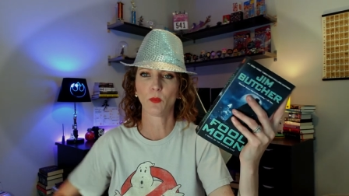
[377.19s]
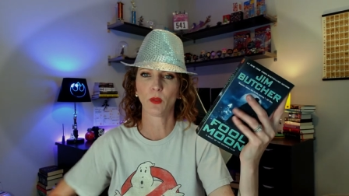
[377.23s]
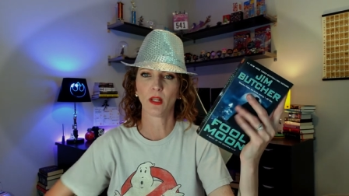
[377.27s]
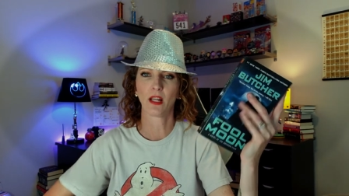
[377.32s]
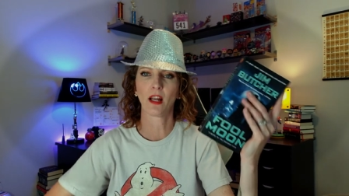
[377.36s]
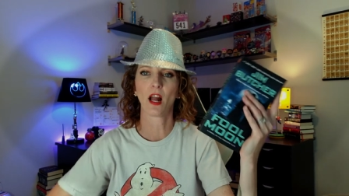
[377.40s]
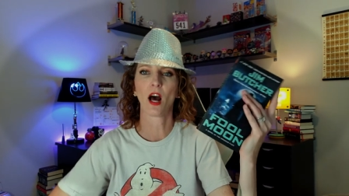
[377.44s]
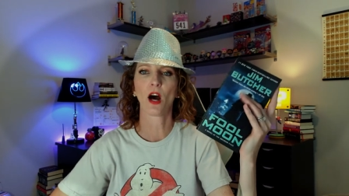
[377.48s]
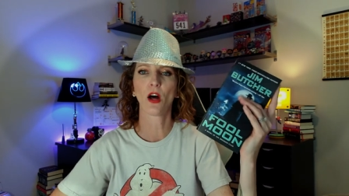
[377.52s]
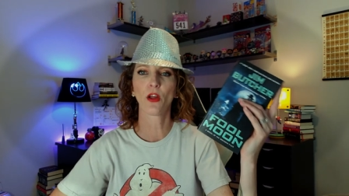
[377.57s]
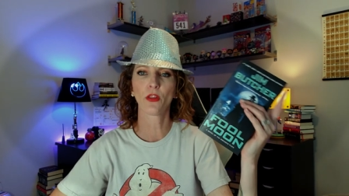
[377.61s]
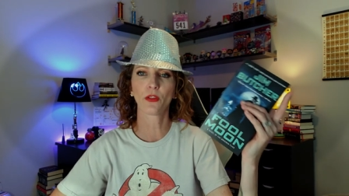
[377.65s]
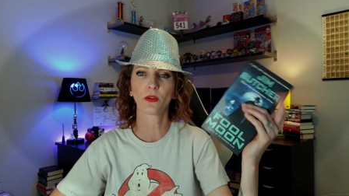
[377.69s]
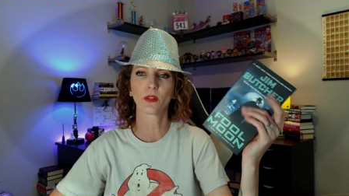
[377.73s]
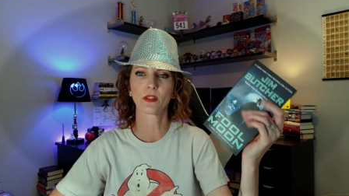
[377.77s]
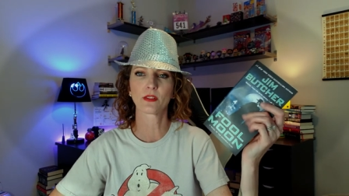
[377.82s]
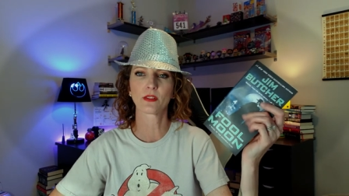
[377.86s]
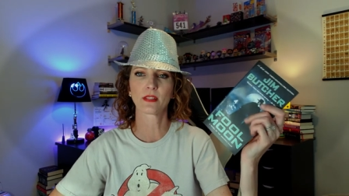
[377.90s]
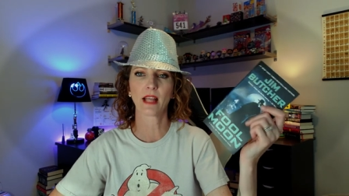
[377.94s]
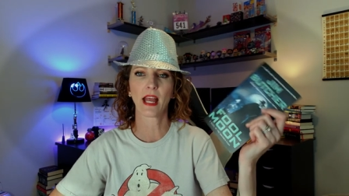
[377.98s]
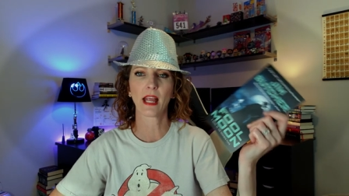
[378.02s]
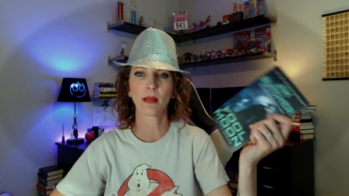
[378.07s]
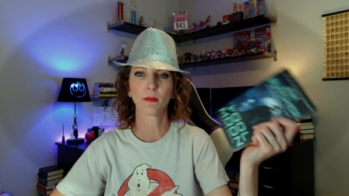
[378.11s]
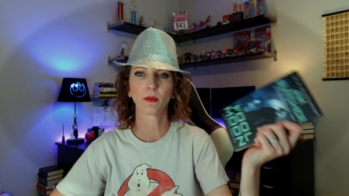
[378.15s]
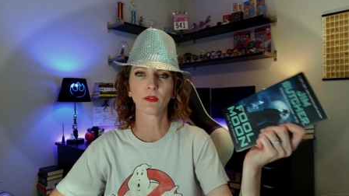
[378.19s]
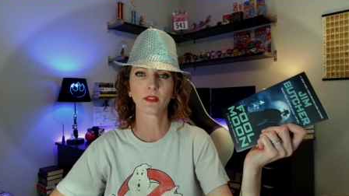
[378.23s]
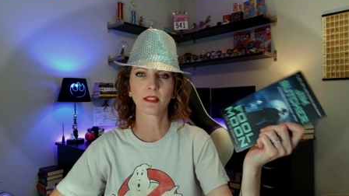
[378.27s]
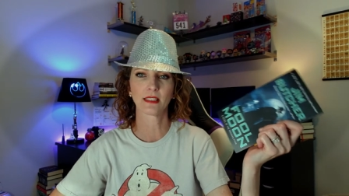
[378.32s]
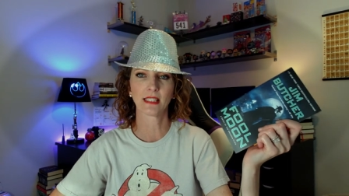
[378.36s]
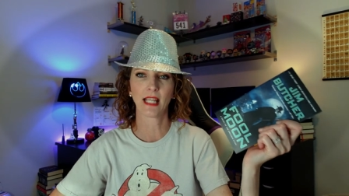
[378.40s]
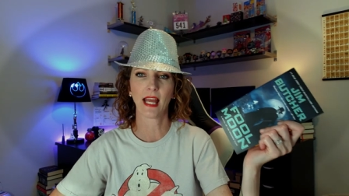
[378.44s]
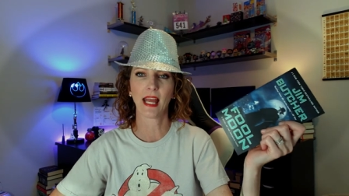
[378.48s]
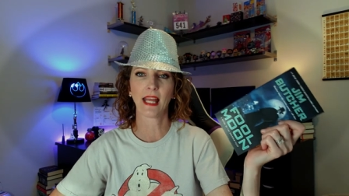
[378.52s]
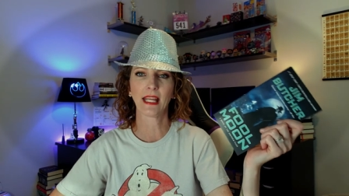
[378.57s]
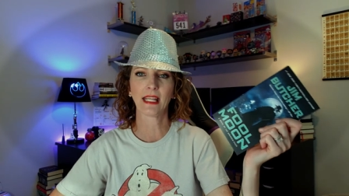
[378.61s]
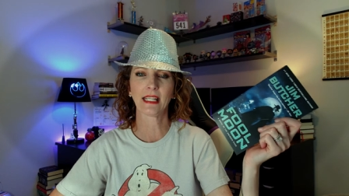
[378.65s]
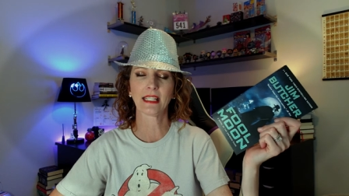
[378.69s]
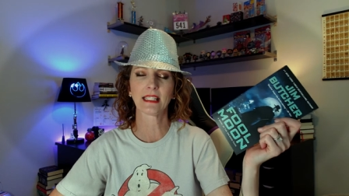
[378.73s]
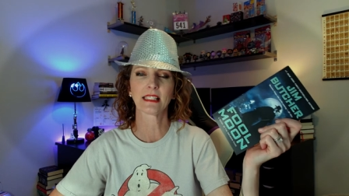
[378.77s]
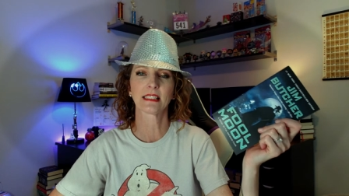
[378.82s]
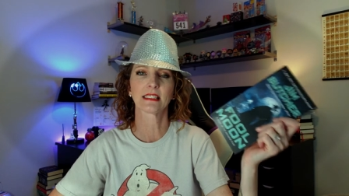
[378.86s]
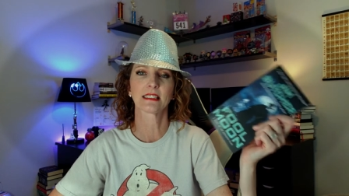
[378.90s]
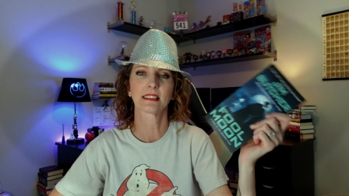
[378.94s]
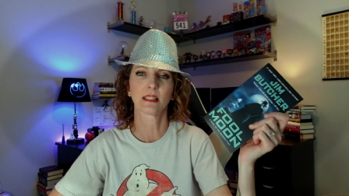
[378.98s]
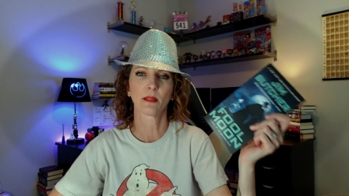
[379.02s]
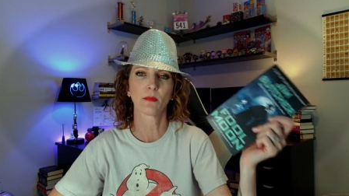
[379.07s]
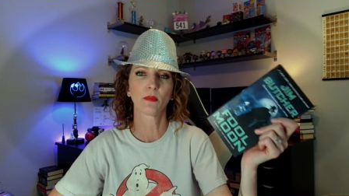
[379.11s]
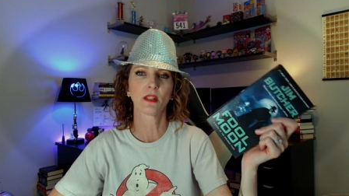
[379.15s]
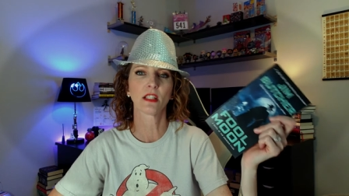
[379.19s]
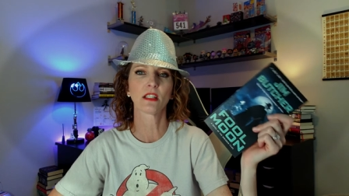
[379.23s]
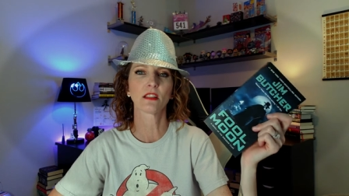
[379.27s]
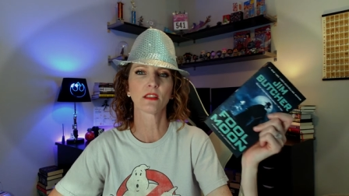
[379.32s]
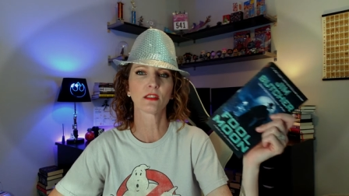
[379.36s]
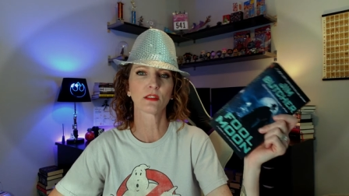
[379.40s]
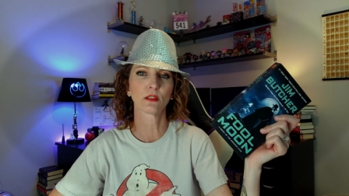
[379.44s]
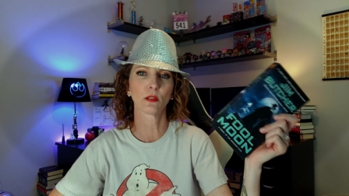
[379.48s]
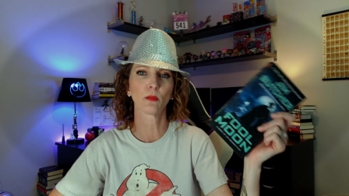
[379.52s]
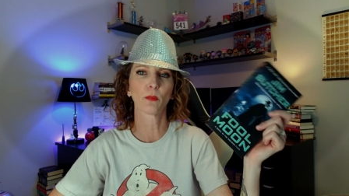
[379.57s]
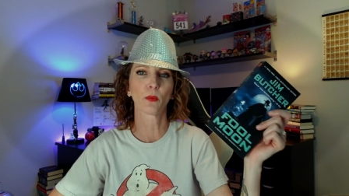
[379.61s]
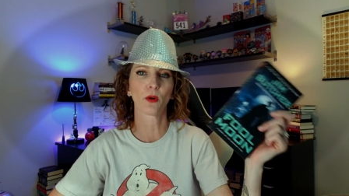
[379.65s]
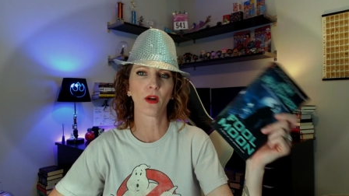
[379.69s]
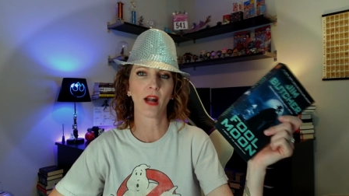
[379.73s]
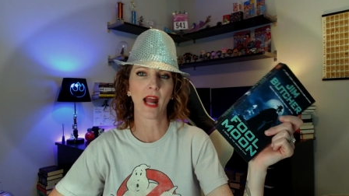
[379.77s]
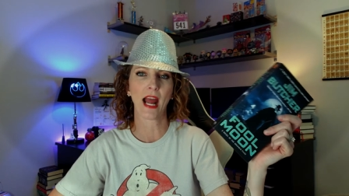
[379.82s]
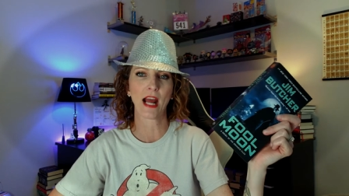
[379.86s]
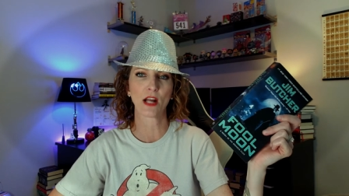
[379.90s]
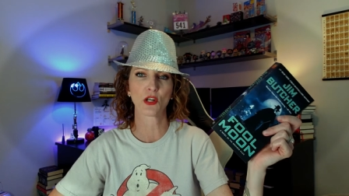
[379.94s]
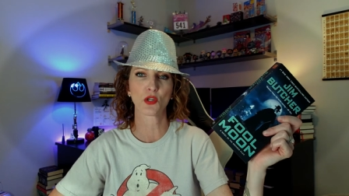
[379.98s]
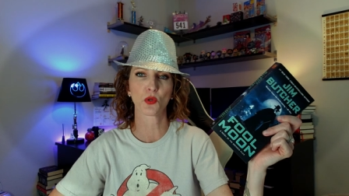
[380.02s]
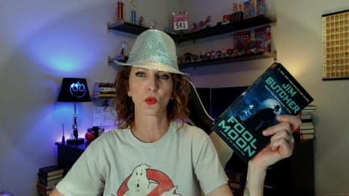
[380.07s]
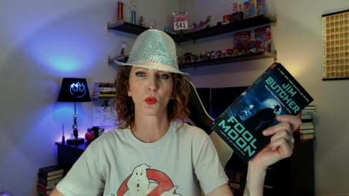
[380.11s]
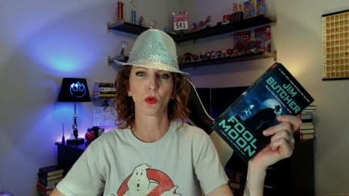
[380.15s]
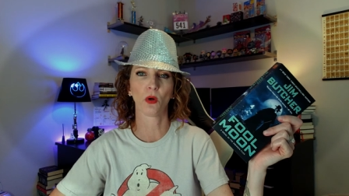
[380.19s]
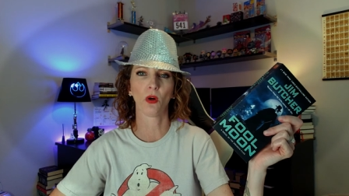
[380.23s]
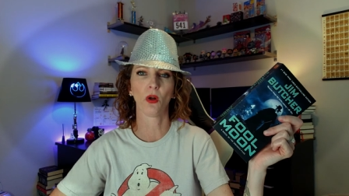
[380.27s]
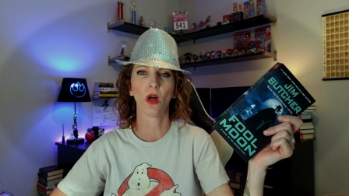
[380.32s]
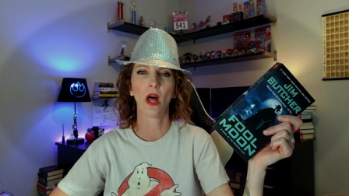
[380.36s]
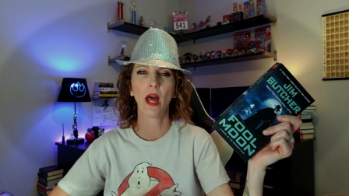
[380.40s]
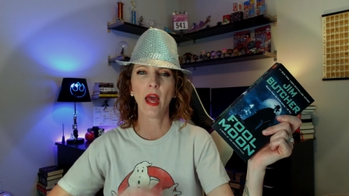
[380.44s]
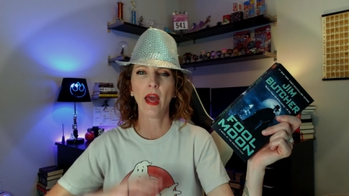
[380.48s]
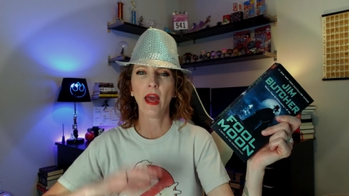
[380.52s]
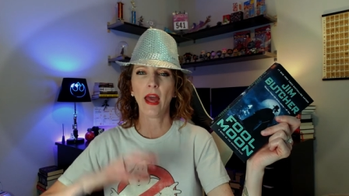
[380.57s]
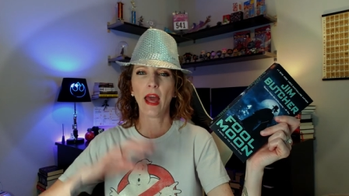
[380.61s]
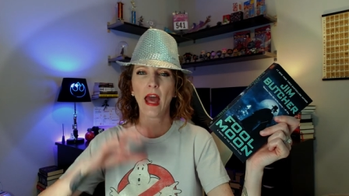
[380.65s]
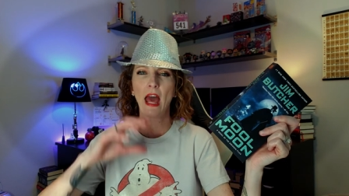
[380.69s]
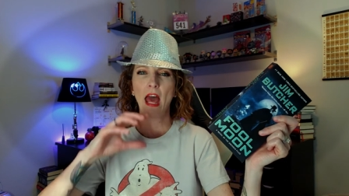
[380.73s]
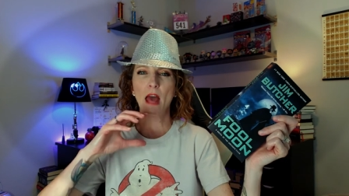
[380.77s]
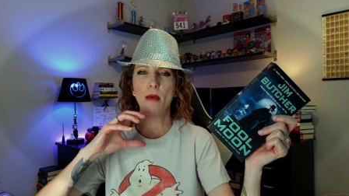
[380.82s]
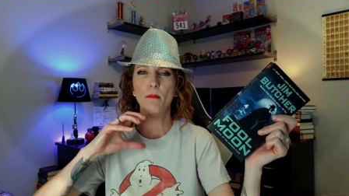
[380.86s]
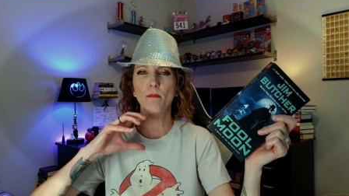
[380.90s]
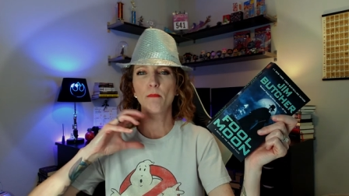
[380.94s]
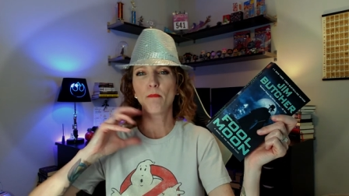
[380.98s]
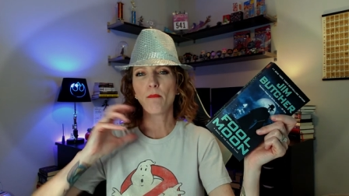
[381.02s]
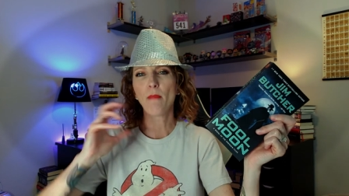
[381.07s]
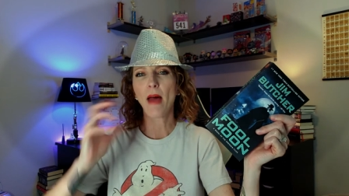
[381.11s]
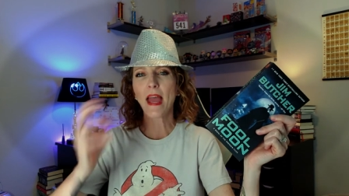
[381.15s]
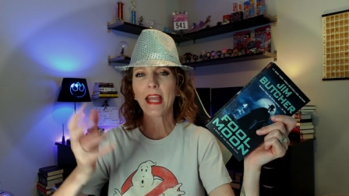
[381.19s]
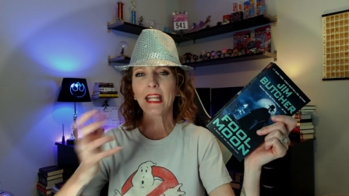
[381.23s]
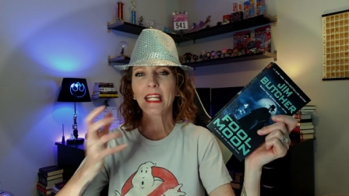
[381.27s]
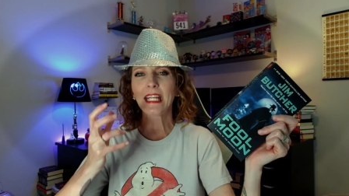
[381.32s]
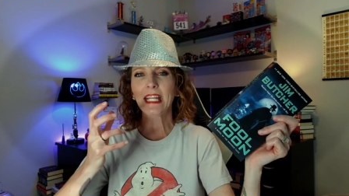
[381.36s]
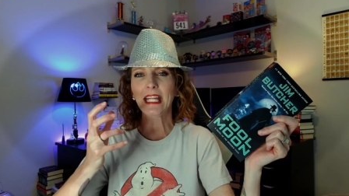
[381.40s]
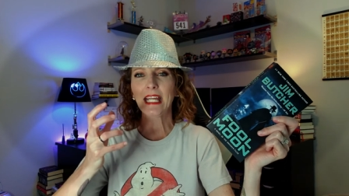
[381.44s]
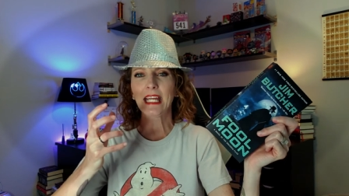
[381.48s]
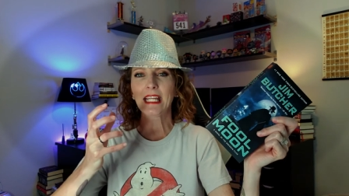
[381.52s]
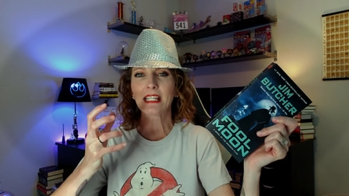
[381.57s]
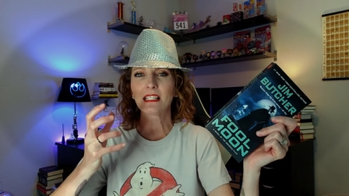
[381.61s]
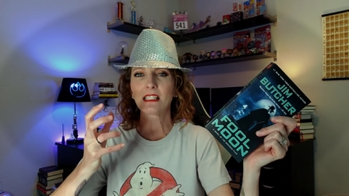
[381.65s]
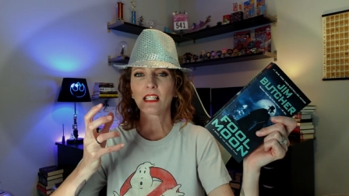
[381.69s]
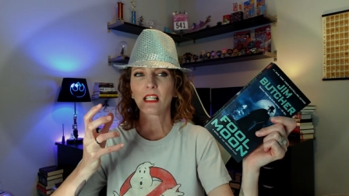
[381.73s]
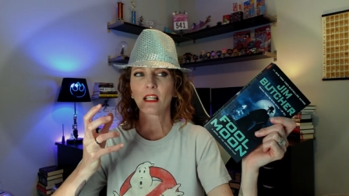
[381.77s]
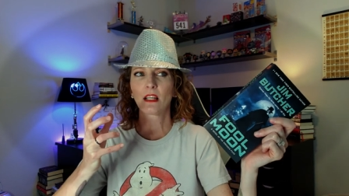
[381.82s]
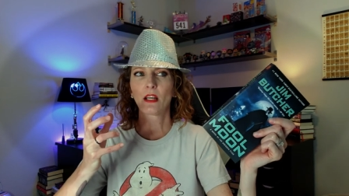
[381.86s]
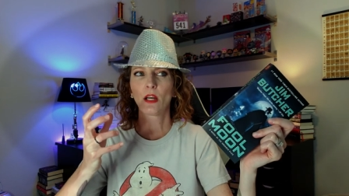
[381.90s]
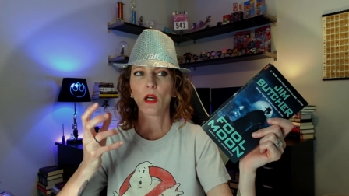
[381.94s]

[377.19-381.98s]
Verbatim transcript: when an author is able to take something supernatural and make it